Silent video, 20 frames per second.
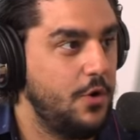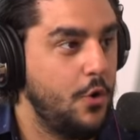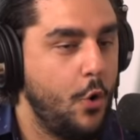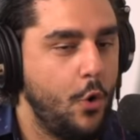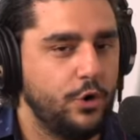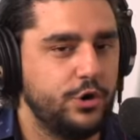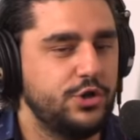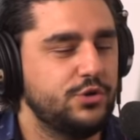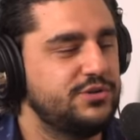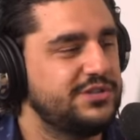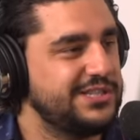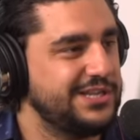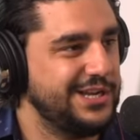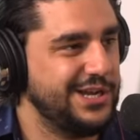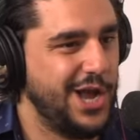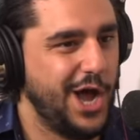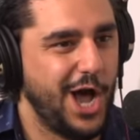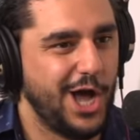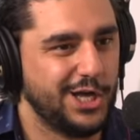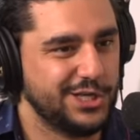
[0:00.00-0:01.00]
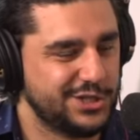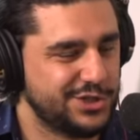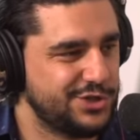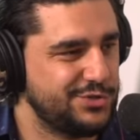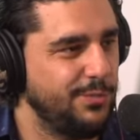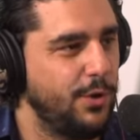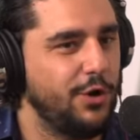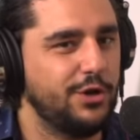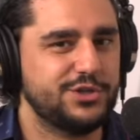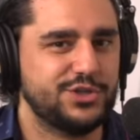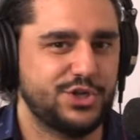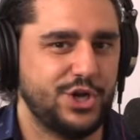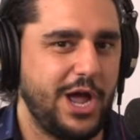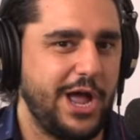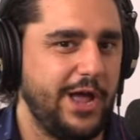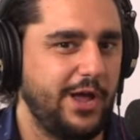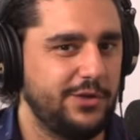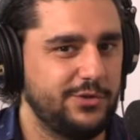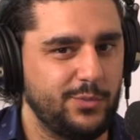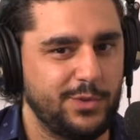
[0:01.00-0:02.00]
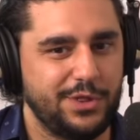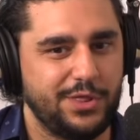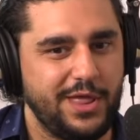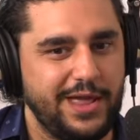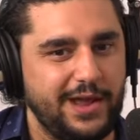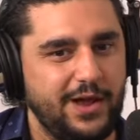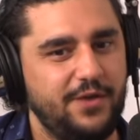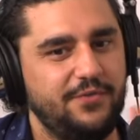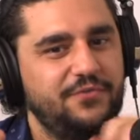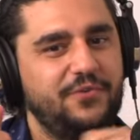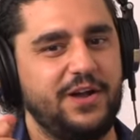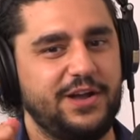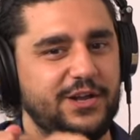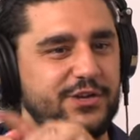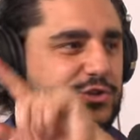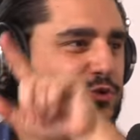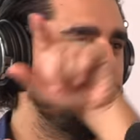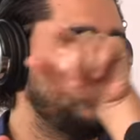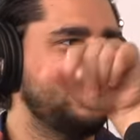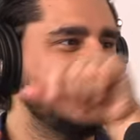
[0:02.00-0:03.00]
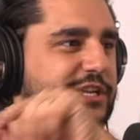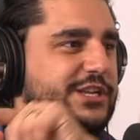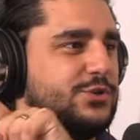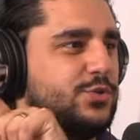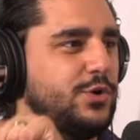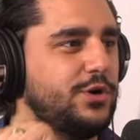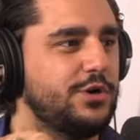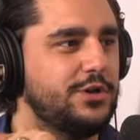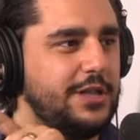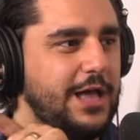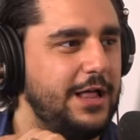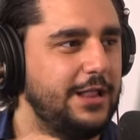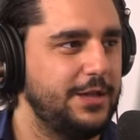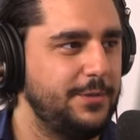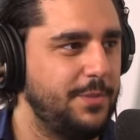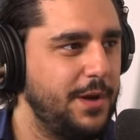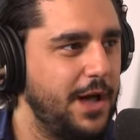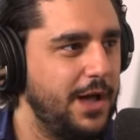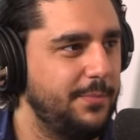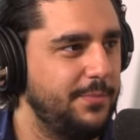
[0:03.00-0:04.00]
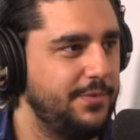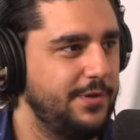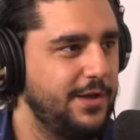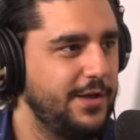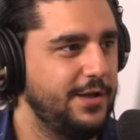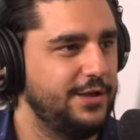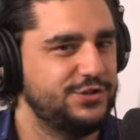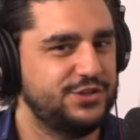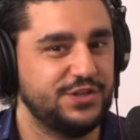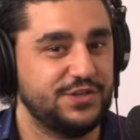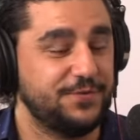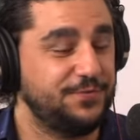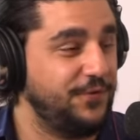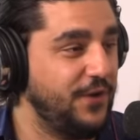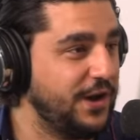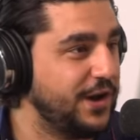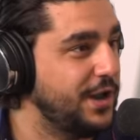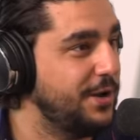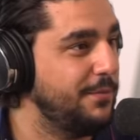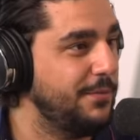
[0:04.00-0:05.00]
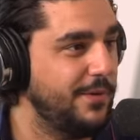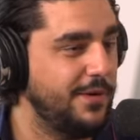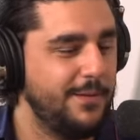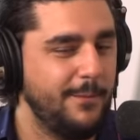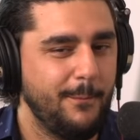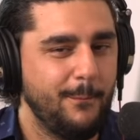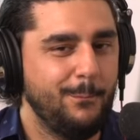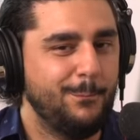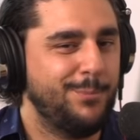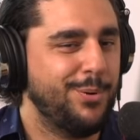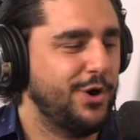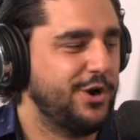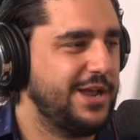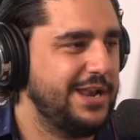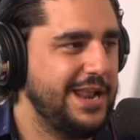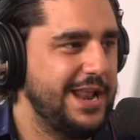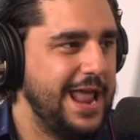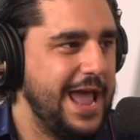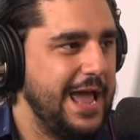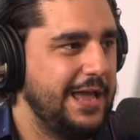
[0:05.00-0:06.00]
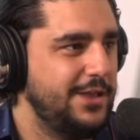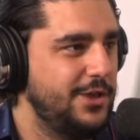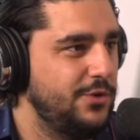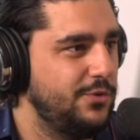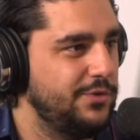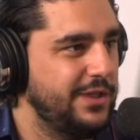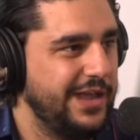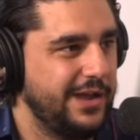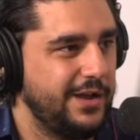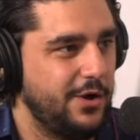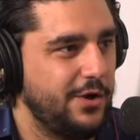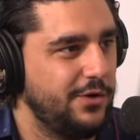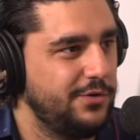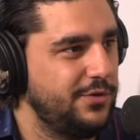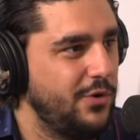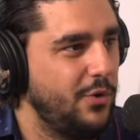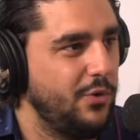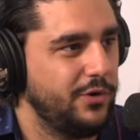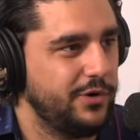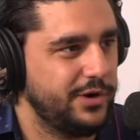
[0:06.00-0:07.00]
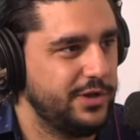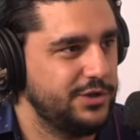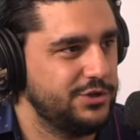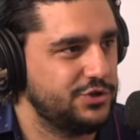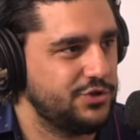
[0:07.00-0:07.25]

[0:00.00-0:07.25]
or you see a small child with like a fucking twirly twirl lollipop just fucking booking it at you like a, the Oregon